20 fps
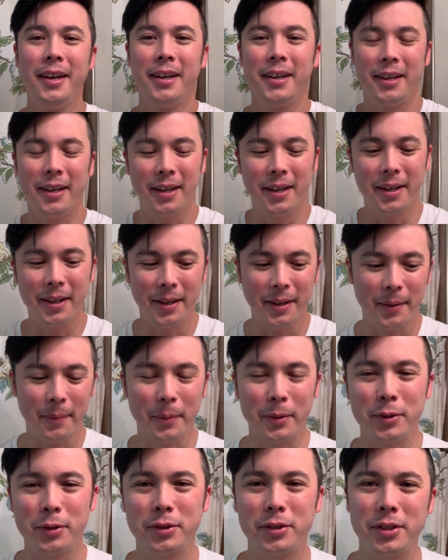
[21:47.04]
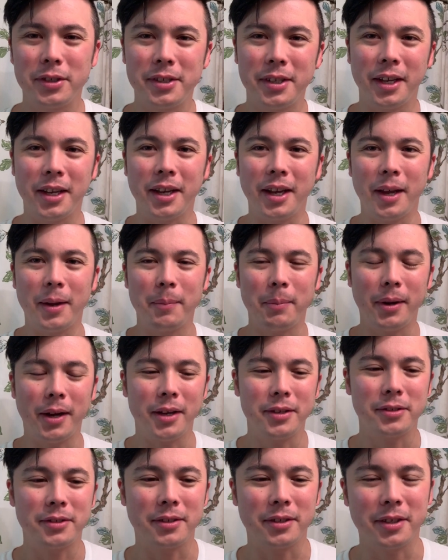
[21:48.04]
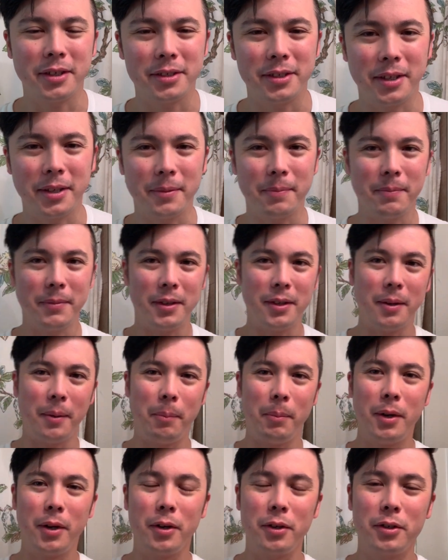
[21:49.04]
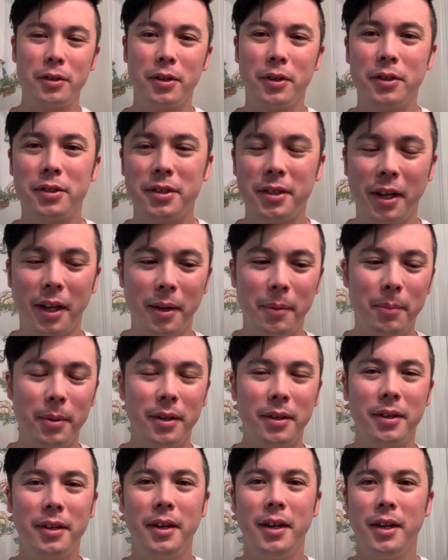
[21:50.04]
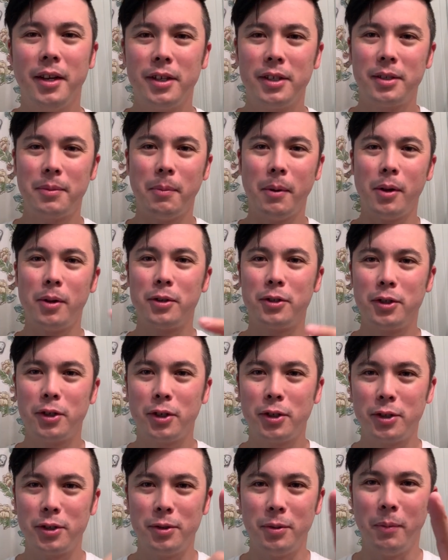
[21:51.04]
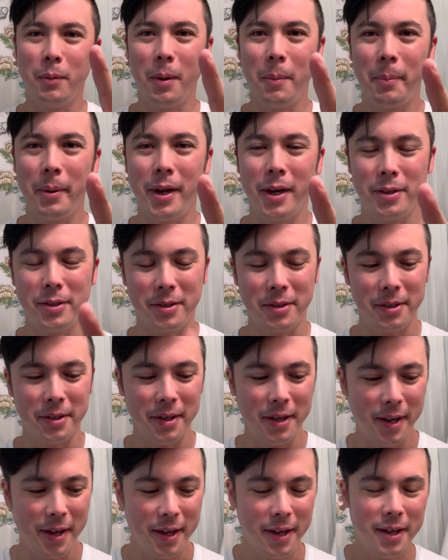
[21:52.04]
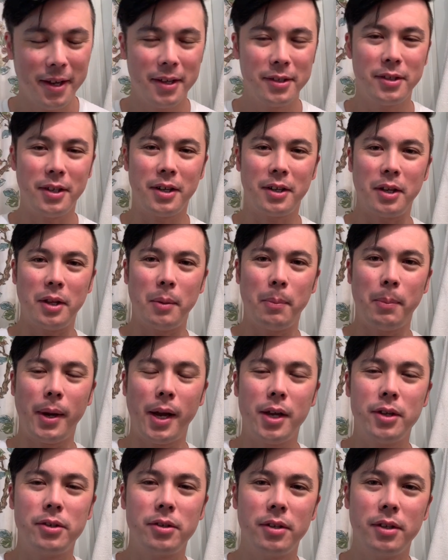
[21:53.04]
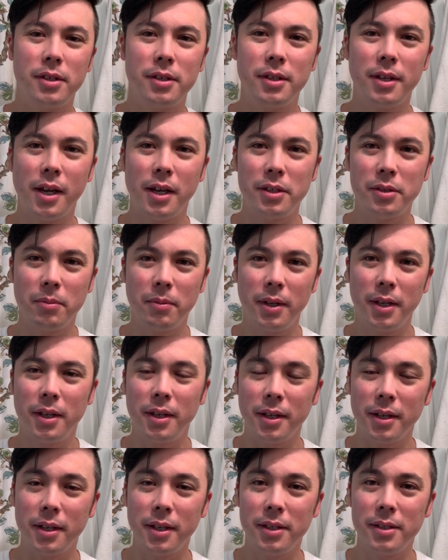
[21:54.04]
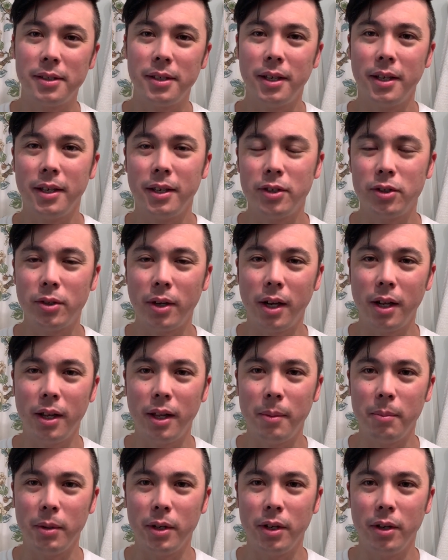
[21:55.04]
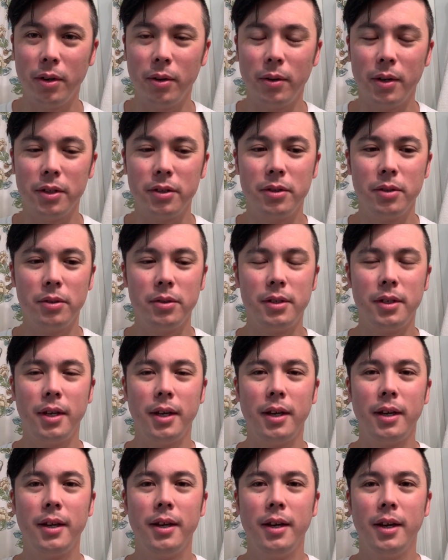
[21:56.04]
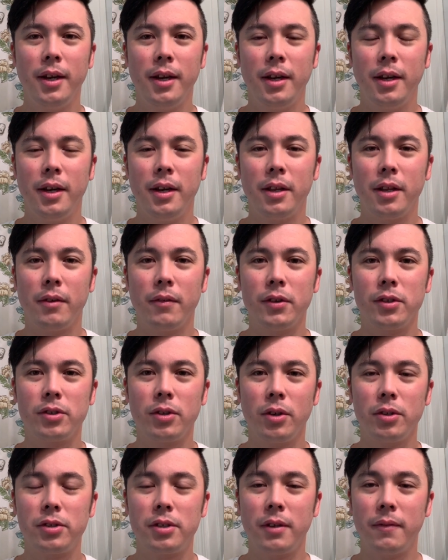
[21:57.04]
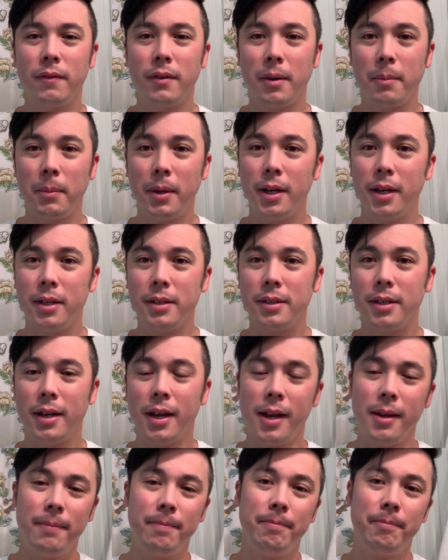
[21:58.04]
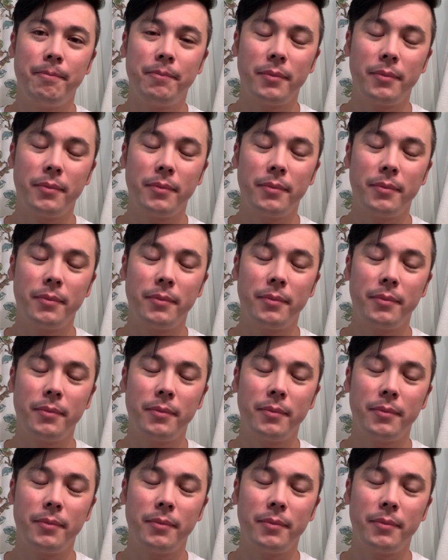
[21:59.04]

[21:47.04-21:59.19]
I'm used to saying head pastor because I'm in a bigger church now, but smaller church, one pastor. Talked to the pastor this last week, and he said he'd try to let me know on Tuesday the results of their meeting tonight.